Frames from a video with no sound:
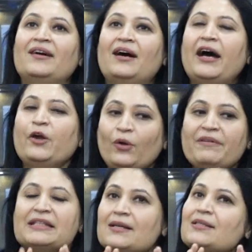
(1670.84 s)
I
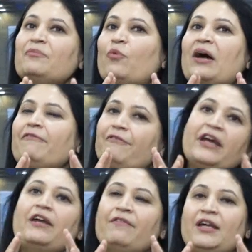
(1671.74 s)
always ask them one
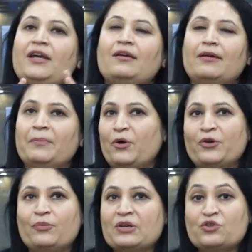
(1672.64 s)
very, very
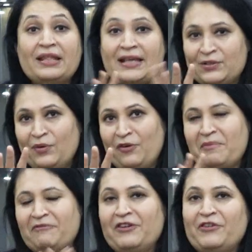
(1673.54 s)
important question, and that's one of
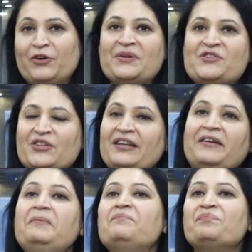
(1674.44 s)
my favorite questions here.